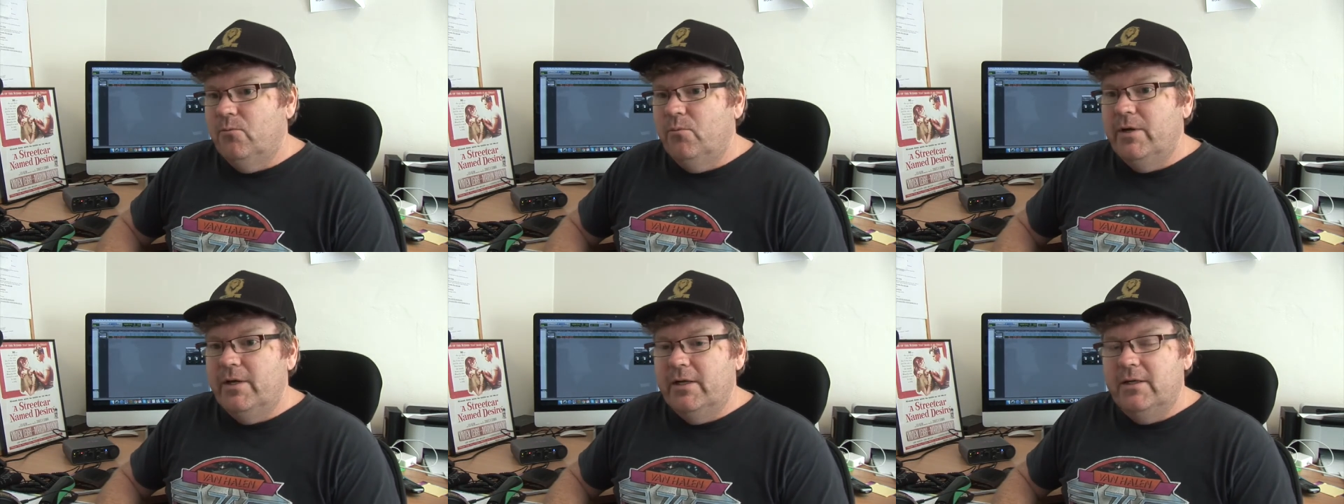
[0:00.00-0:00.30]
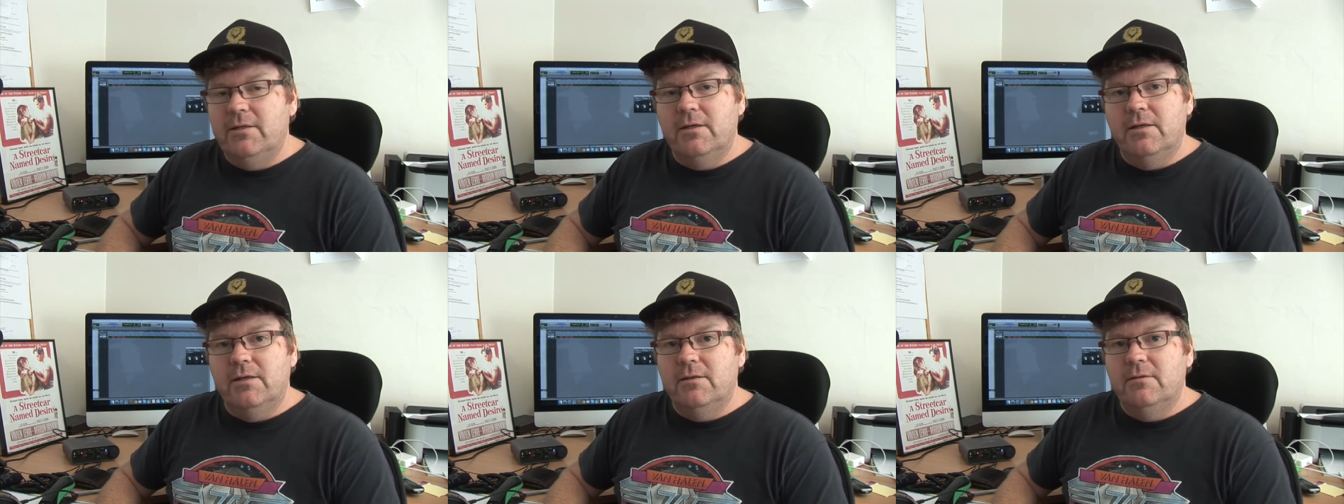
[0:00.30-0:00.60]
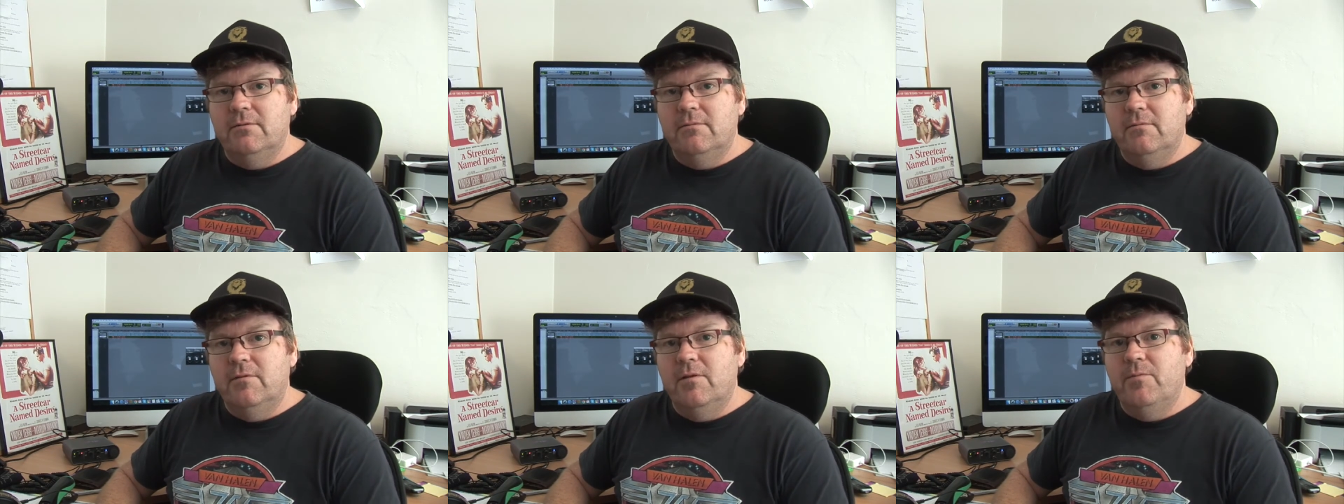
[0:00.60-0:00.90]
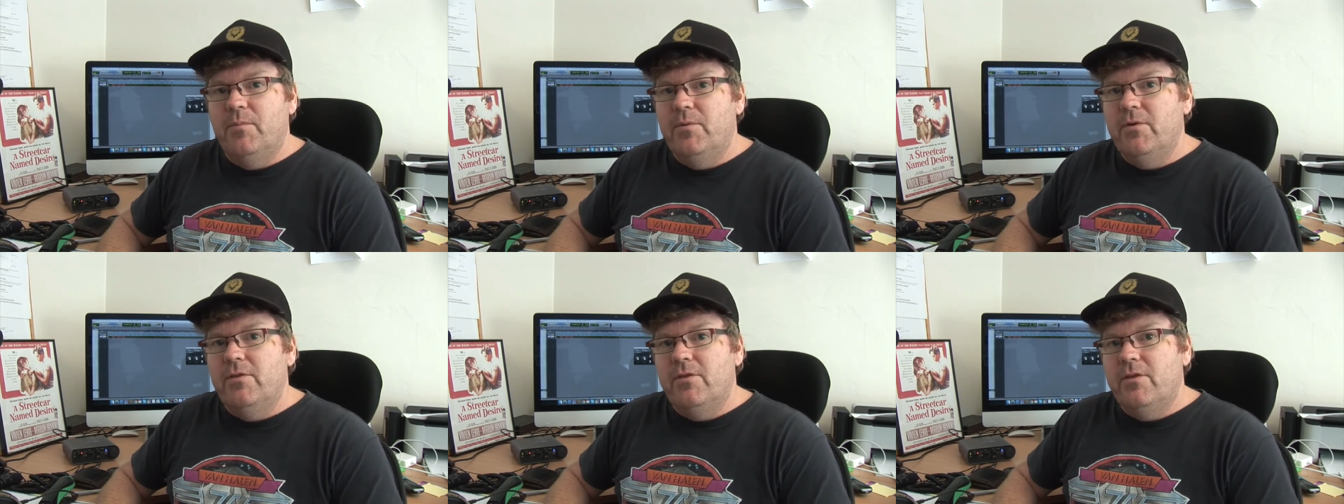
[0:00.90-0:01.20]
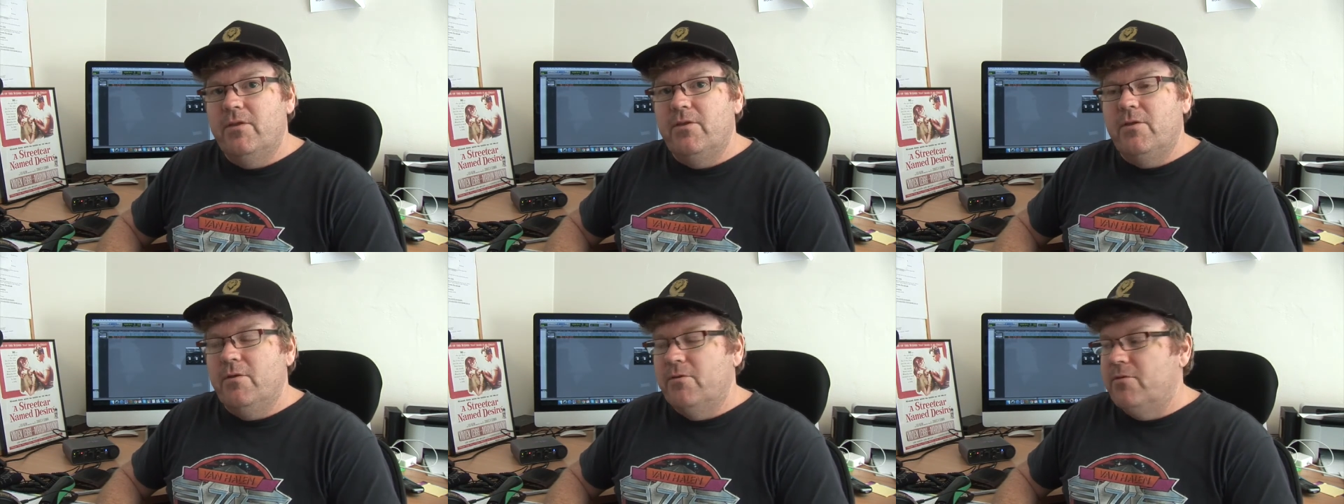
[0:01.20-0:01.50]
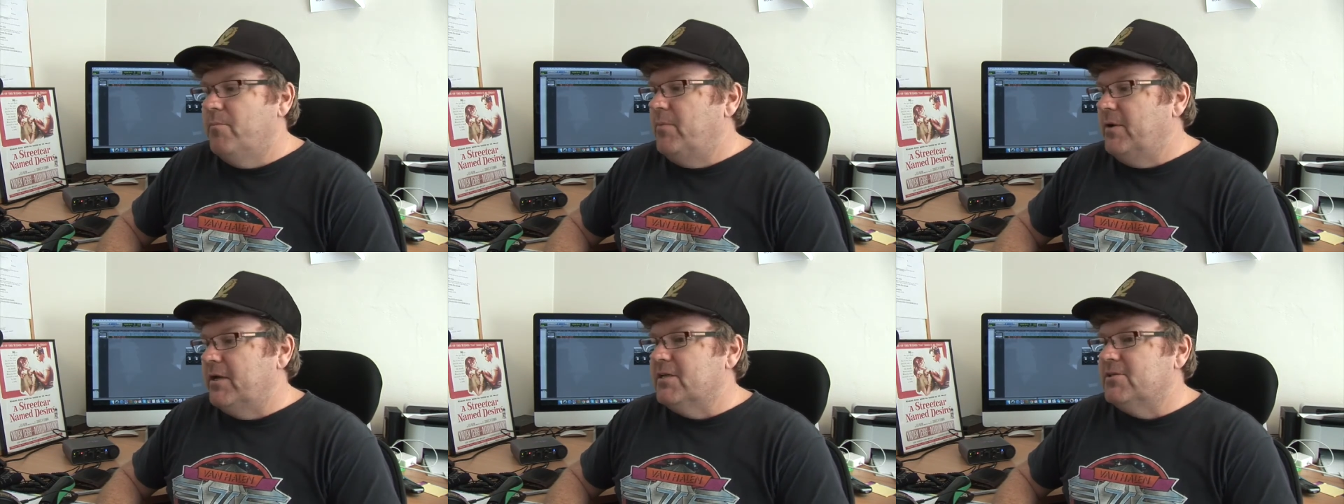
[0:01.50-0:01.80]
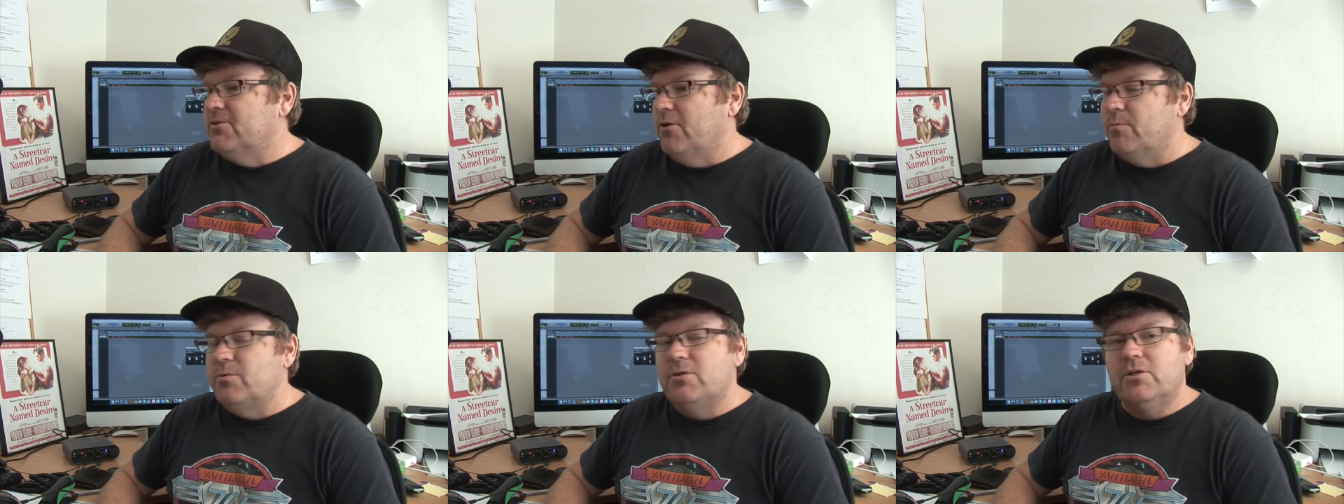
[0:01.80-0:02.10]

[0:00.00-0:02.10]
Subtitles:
where the biggest